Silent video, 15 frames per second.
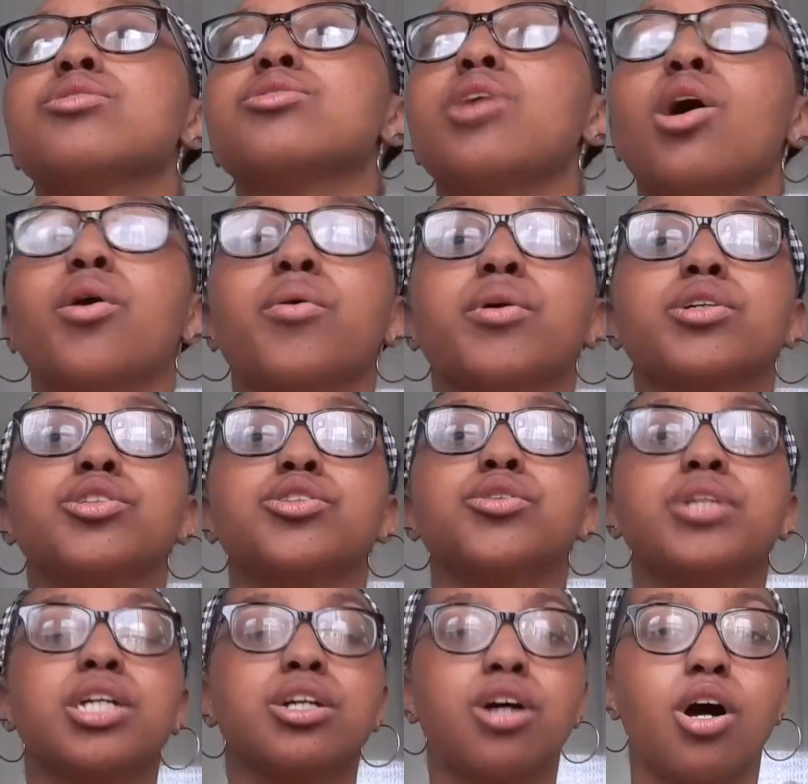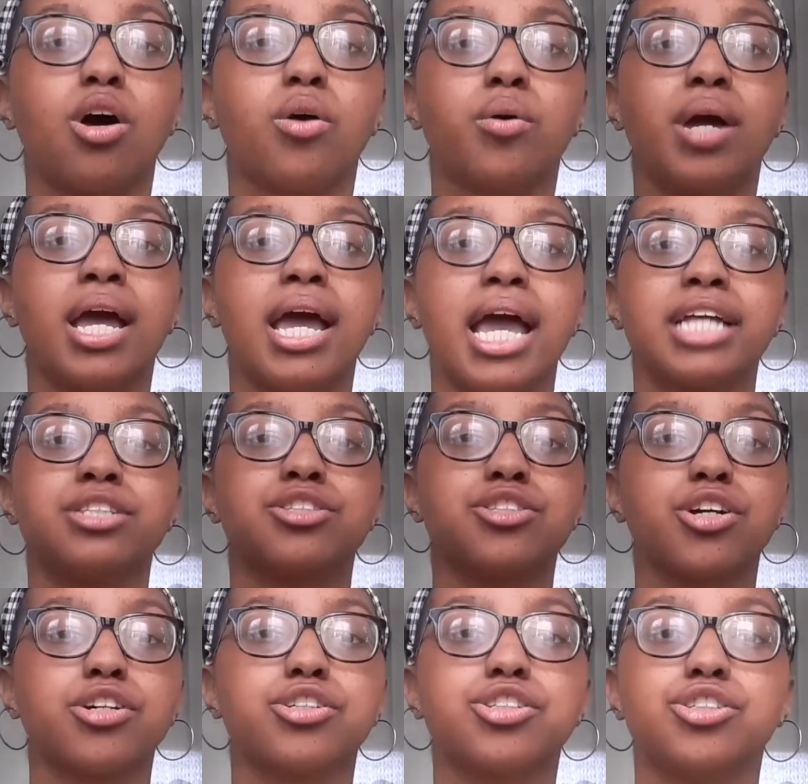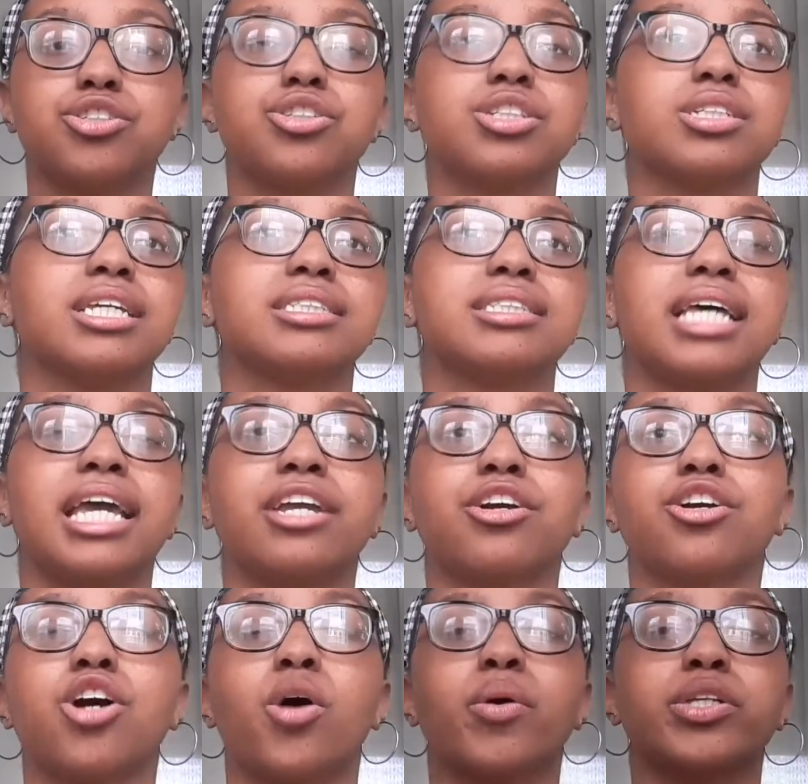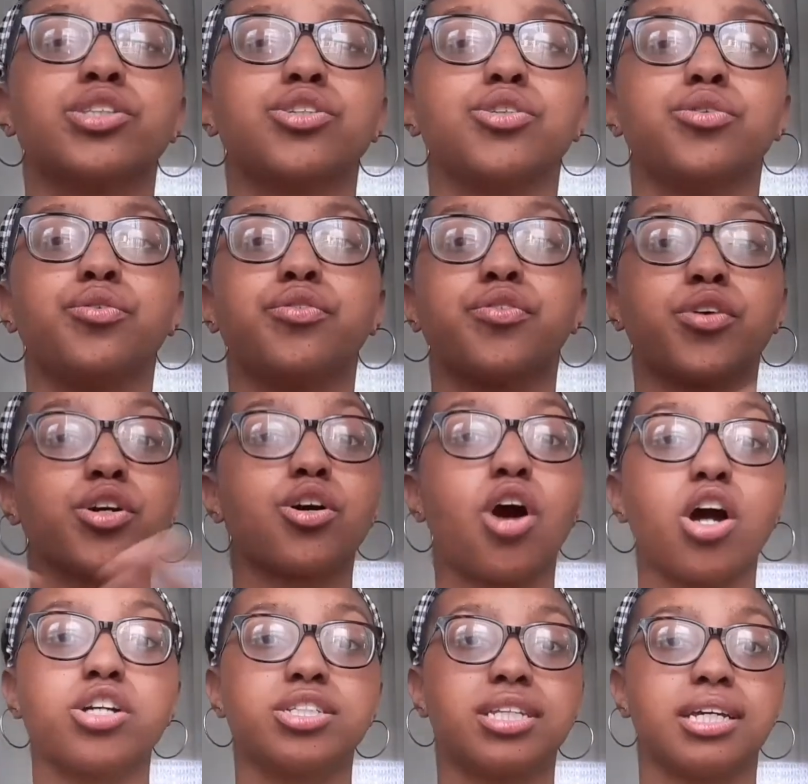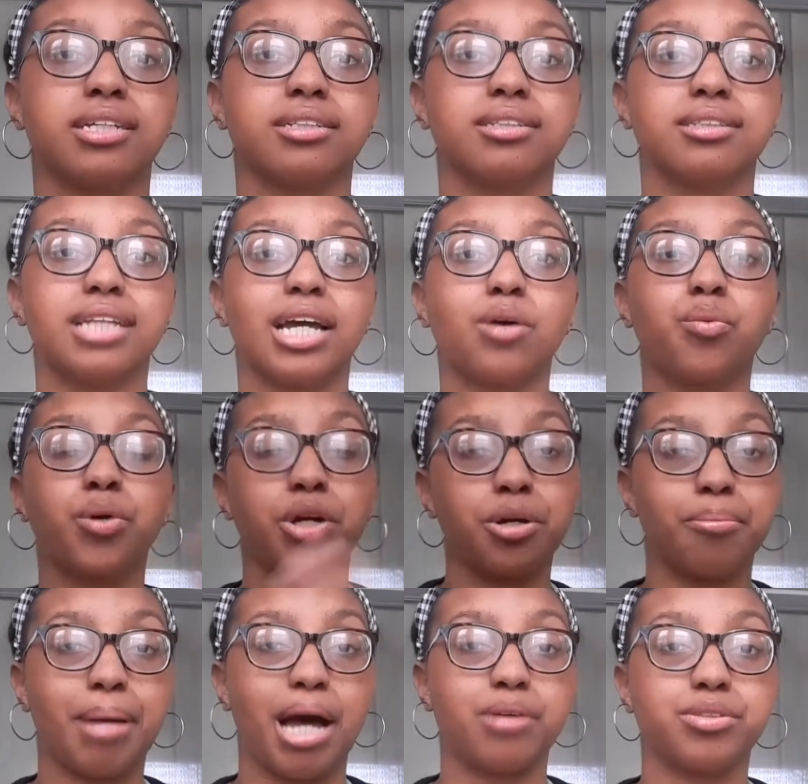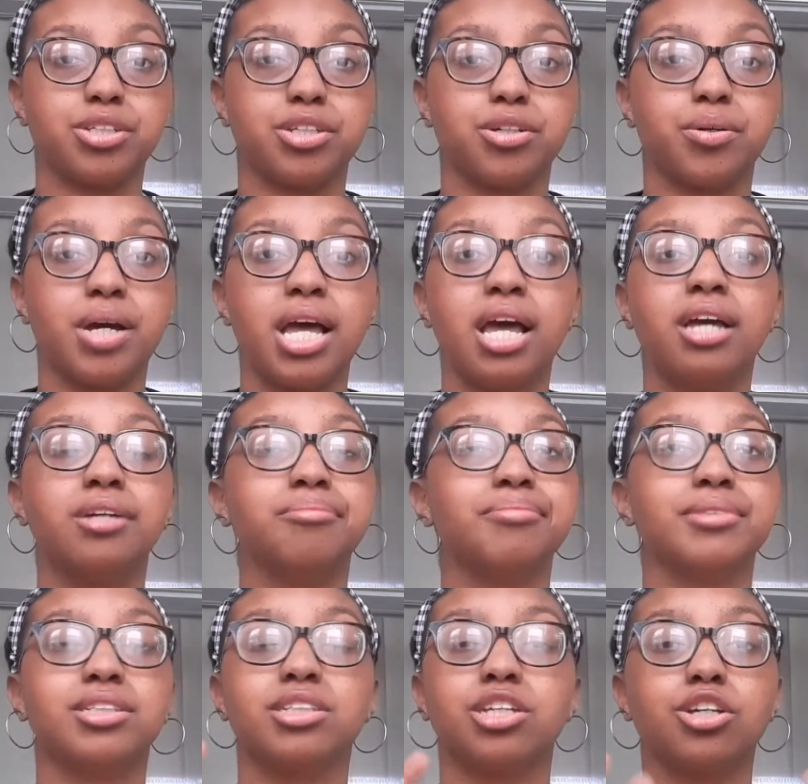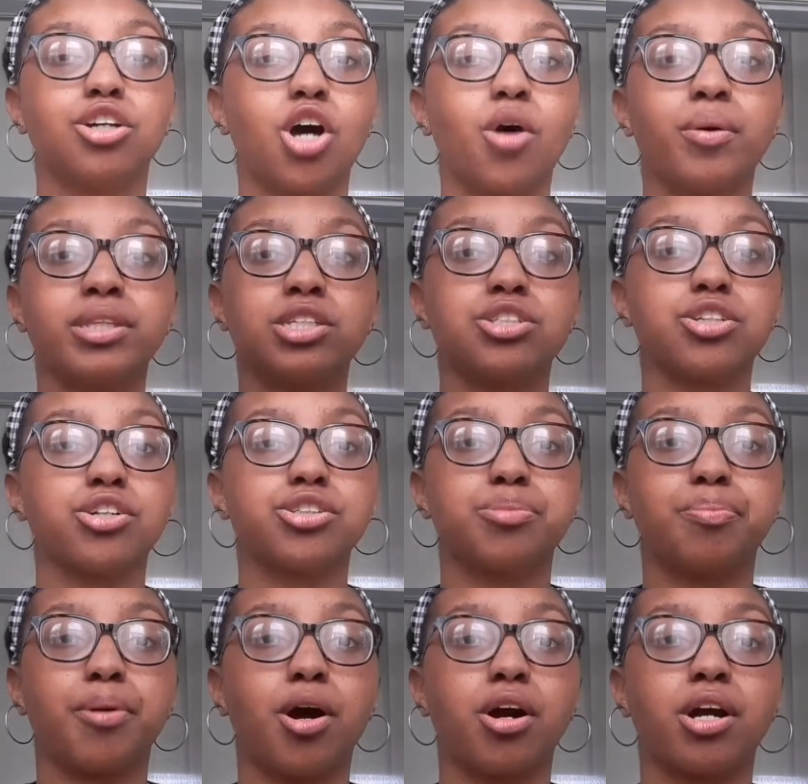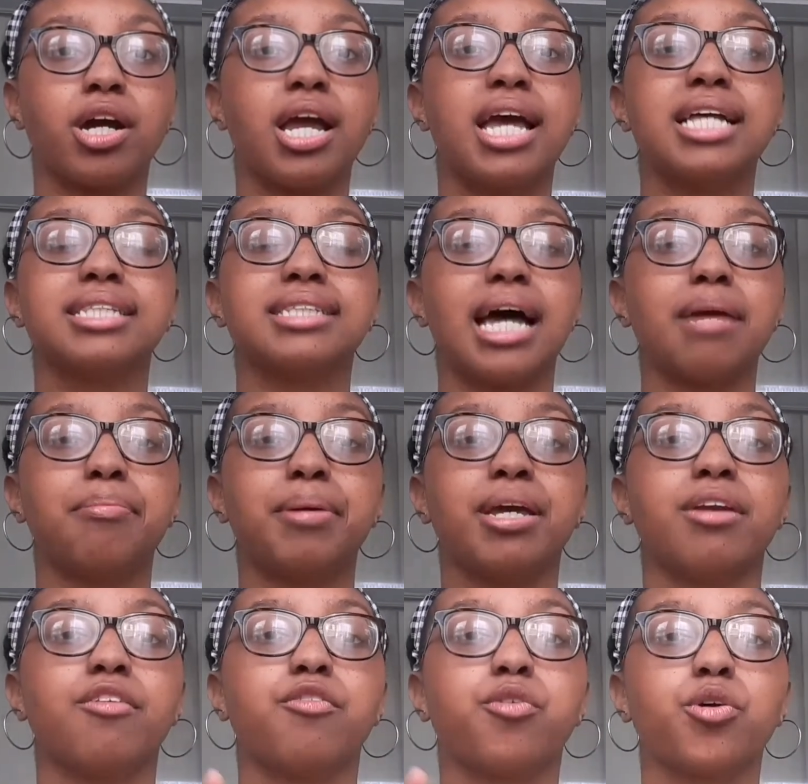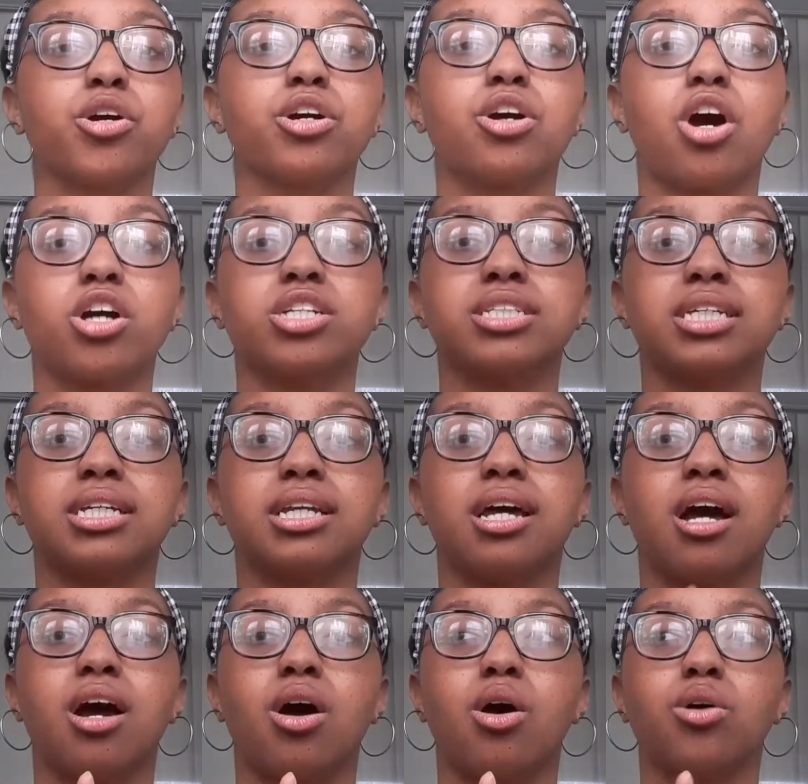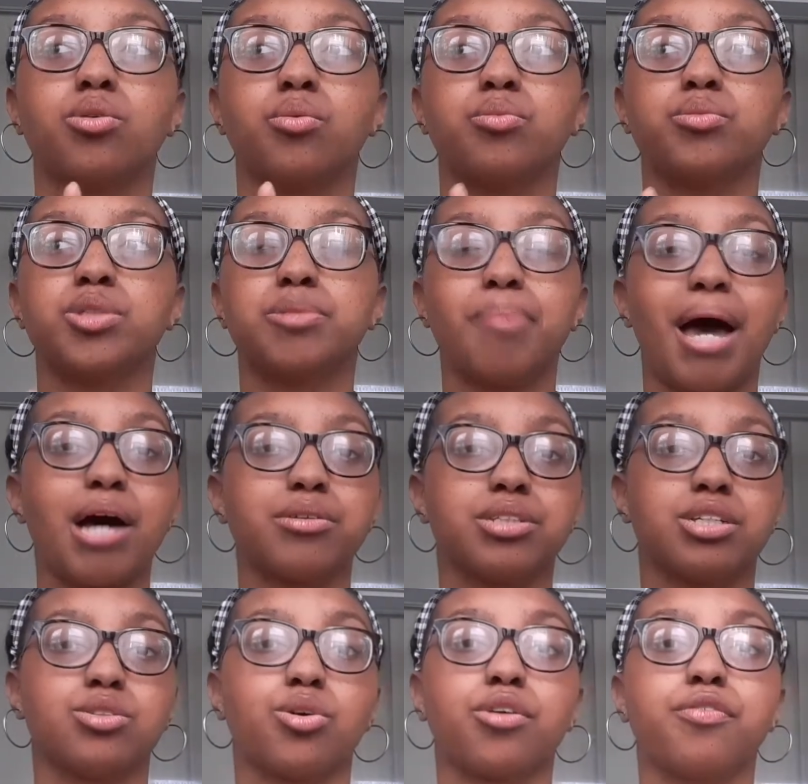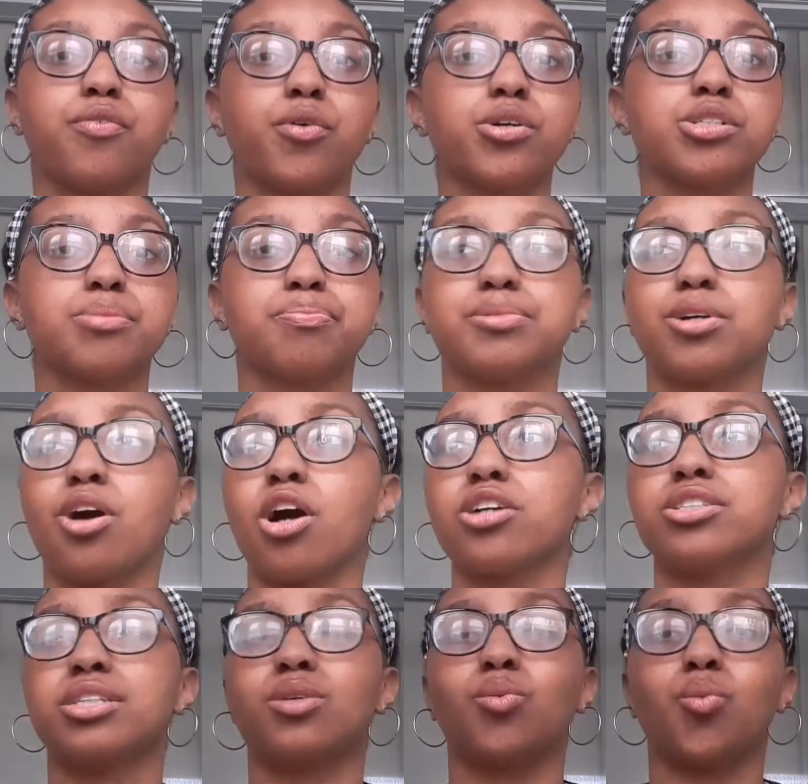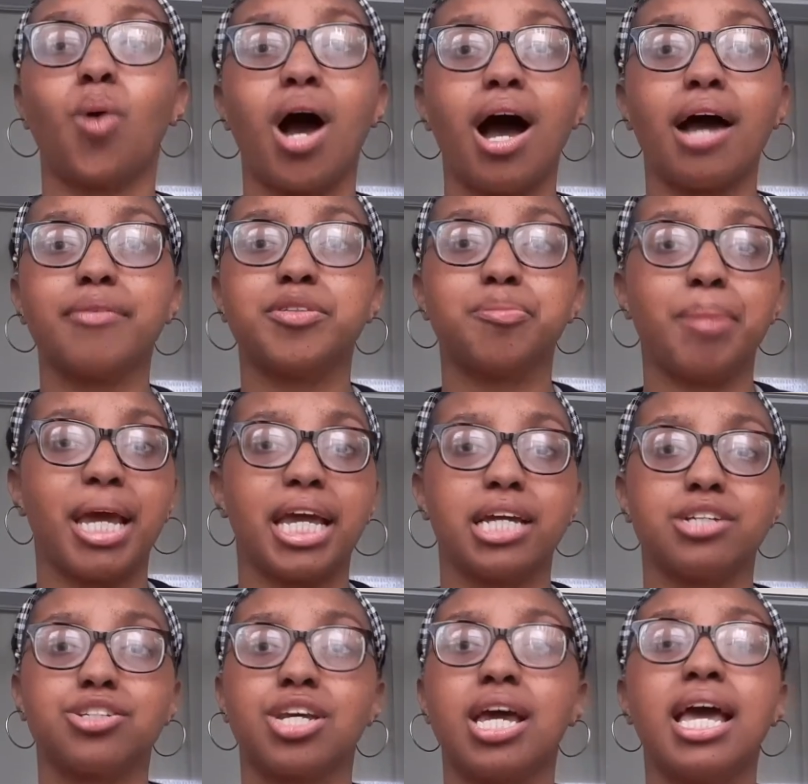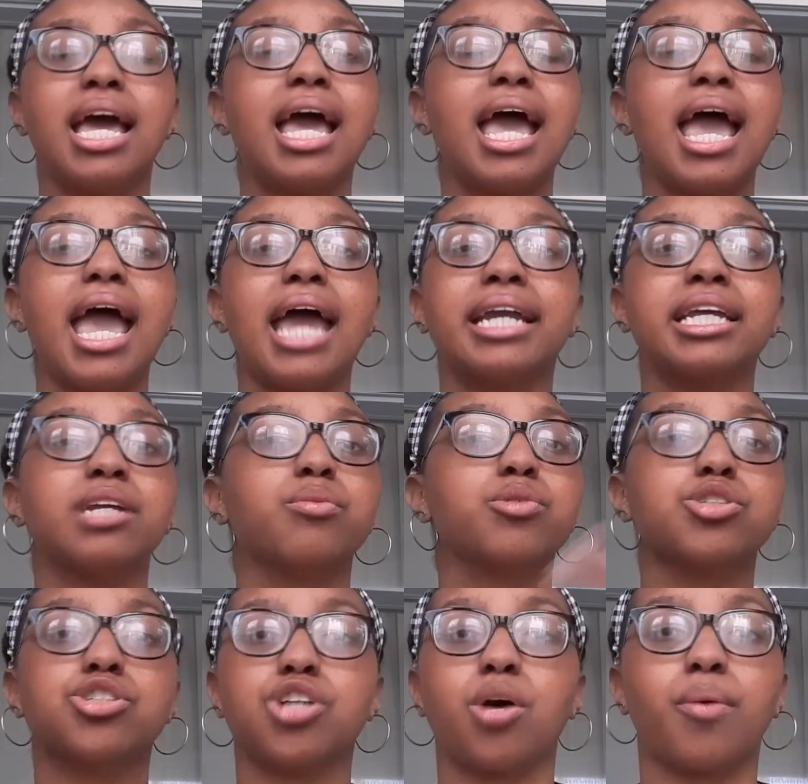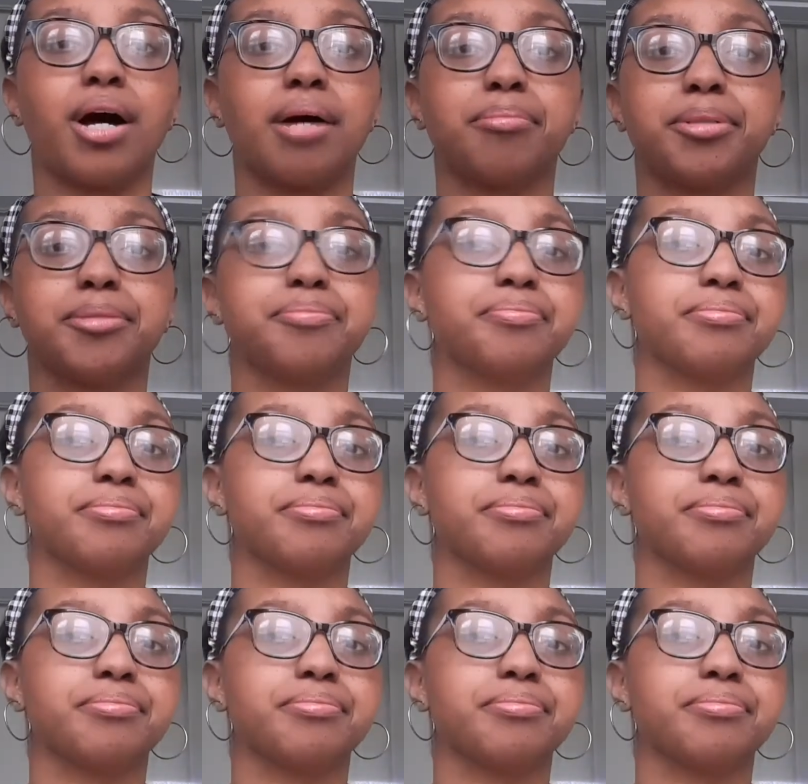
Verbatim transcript: So you can go and search, say you're going to Fort Carson, like we're about to. You can go in the search bar, type in Fort Carson spouses or Fort Carson wives page, and it will show up.